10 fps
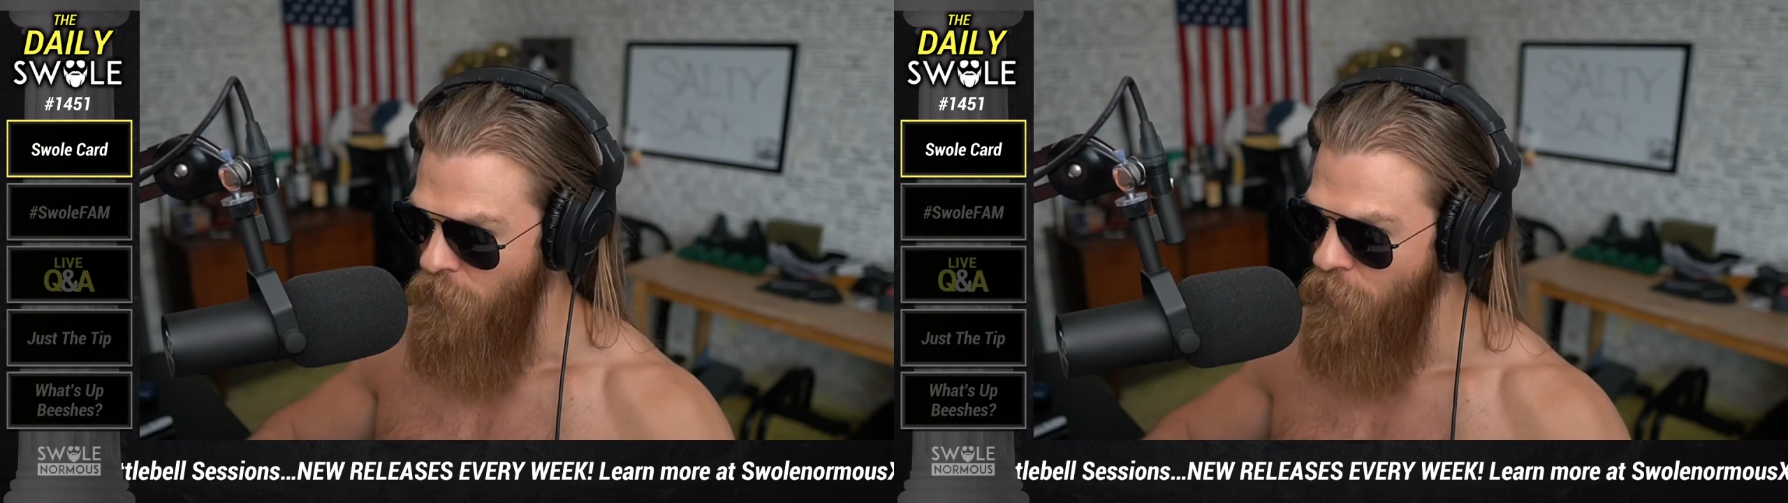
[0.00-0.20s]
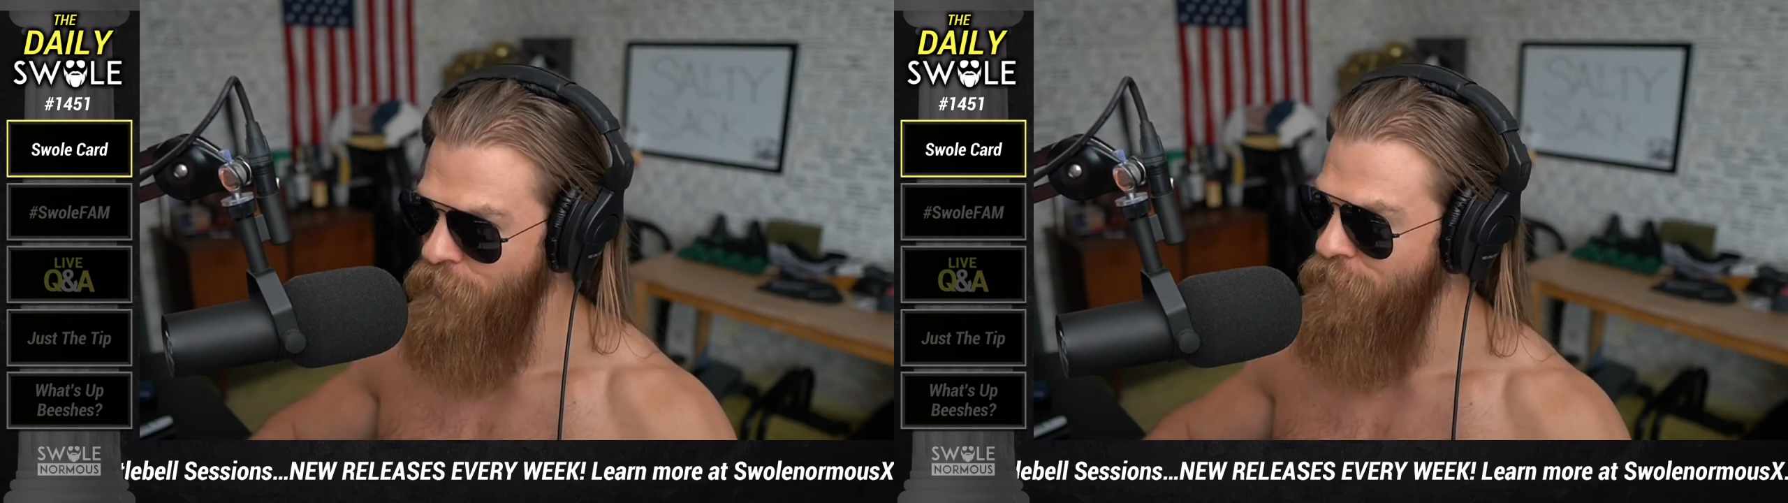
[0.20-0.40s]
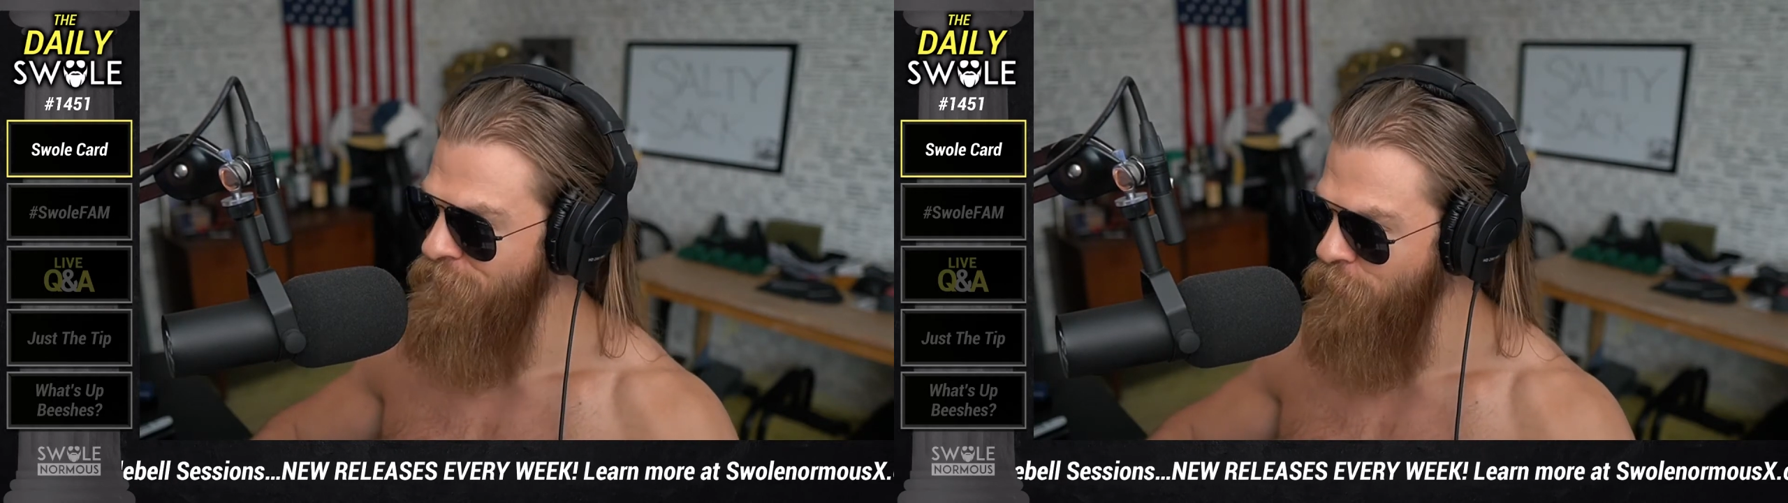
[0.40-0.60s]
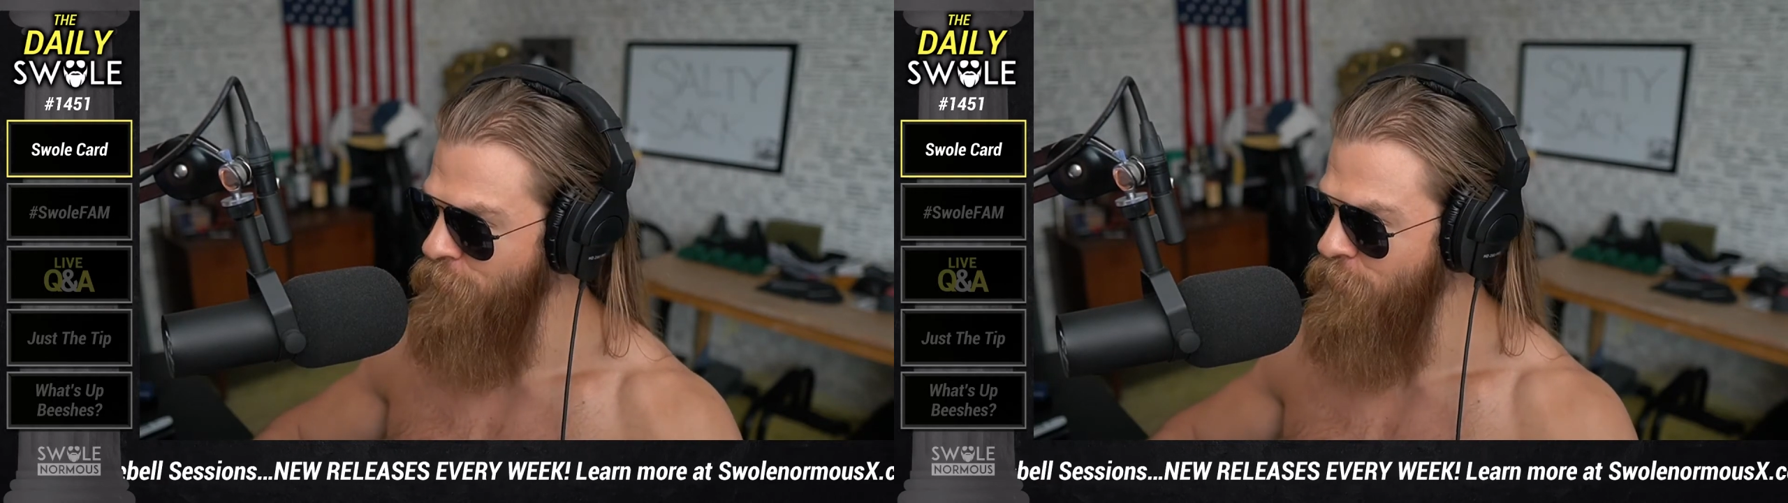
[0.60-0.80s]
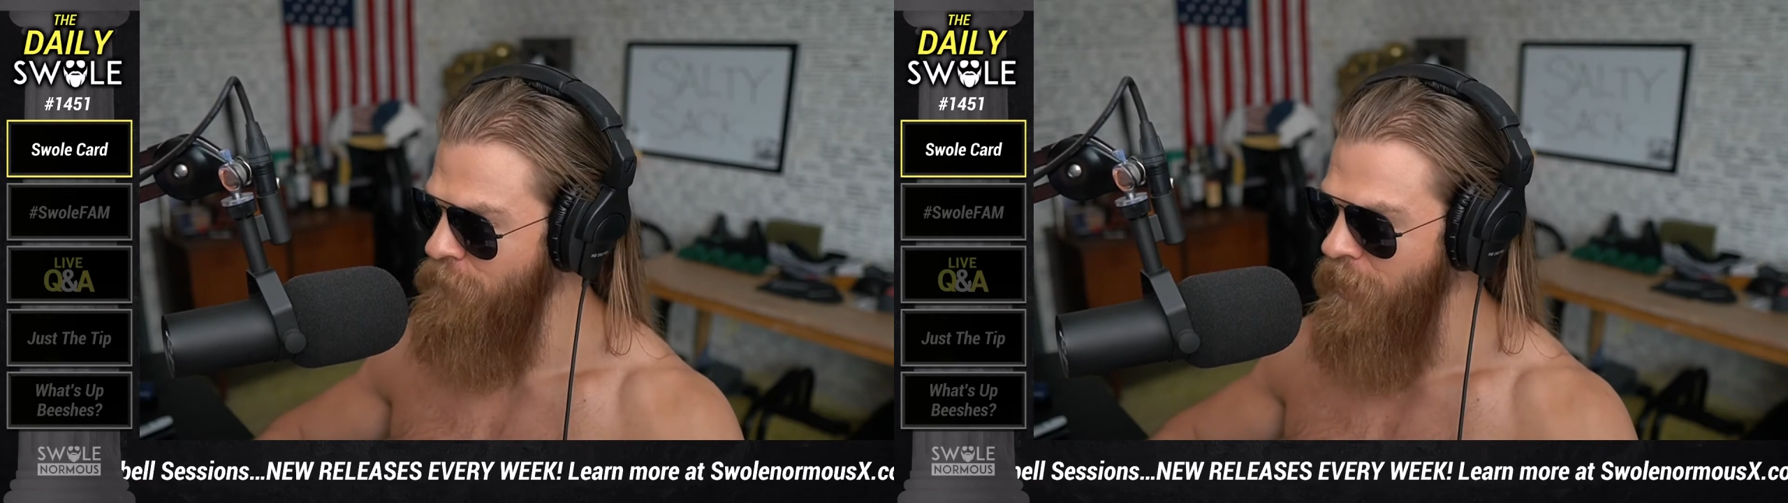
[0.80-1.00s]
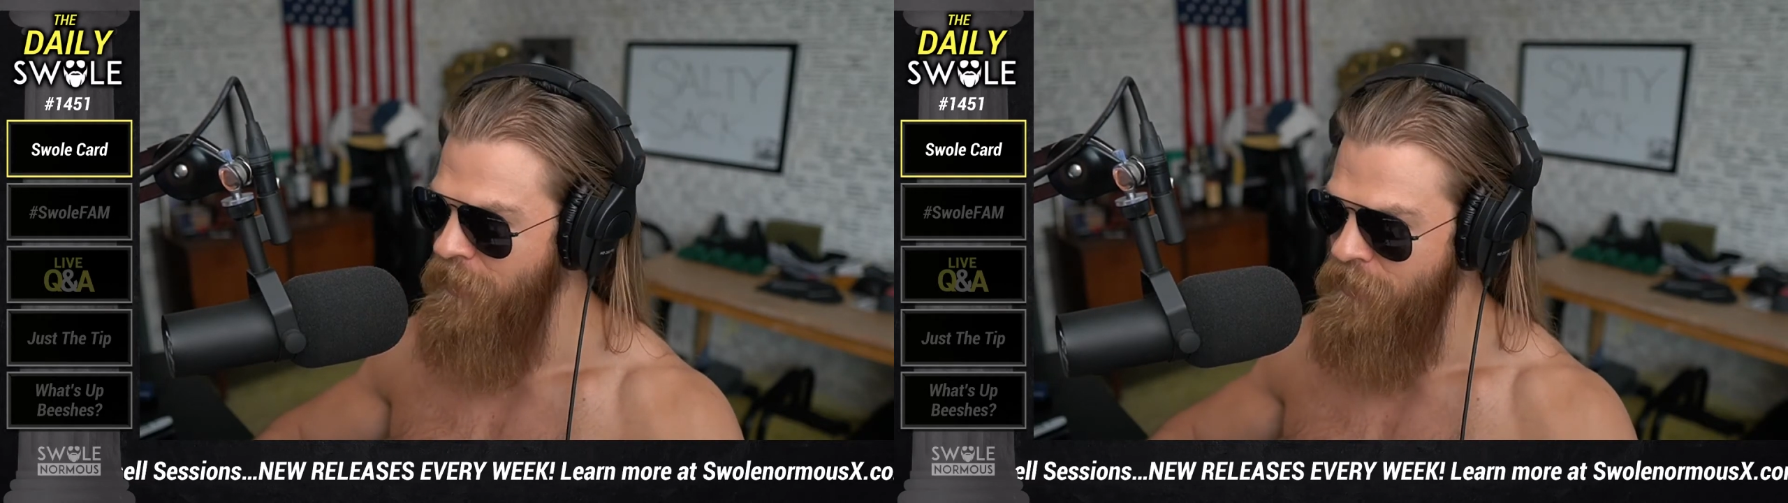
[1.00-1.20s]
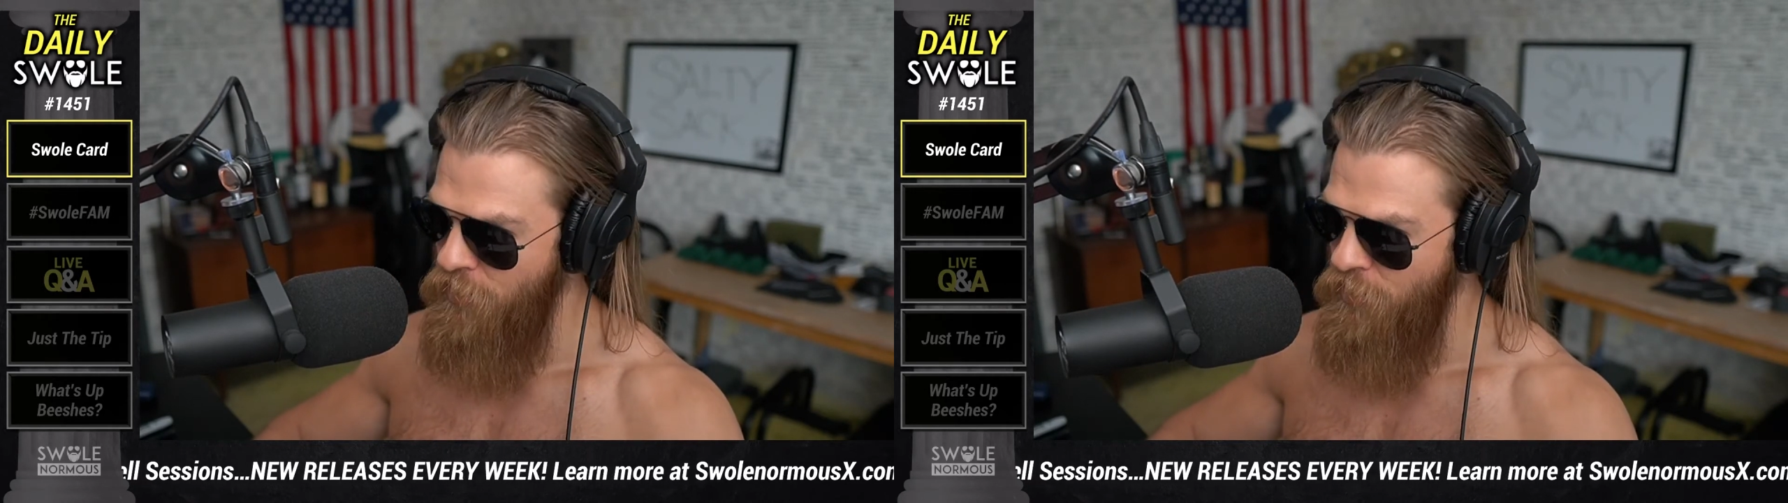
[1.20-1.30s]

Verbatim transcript: Are you fueling your body?